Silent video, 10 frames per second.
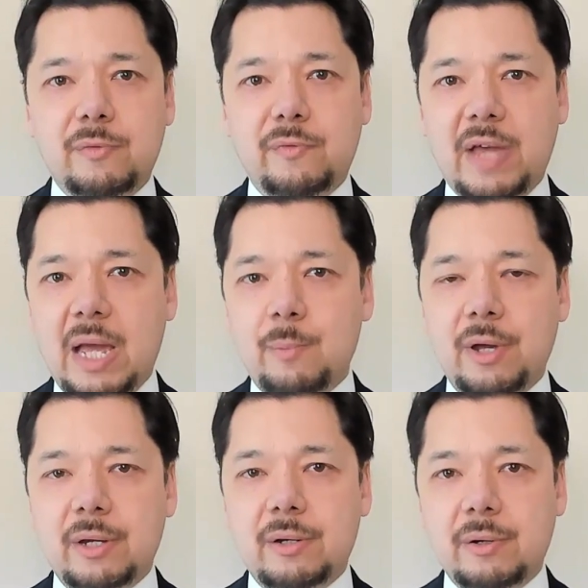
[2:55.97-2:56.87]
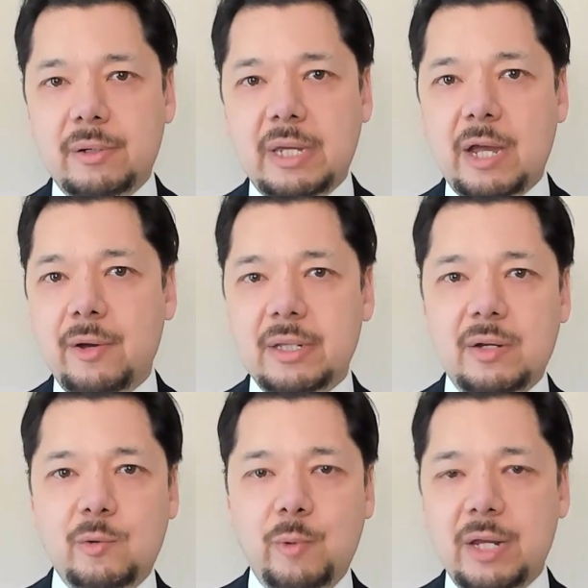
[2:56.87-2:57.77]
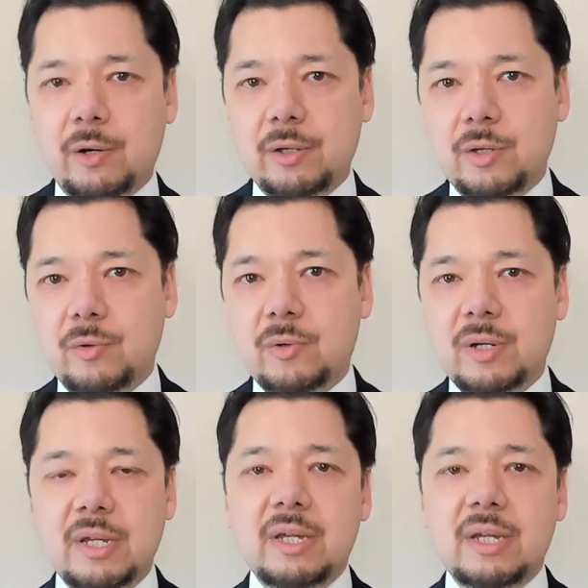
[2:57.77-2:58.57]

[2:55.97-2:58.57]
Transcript: fabric or carrying a lot of weight on you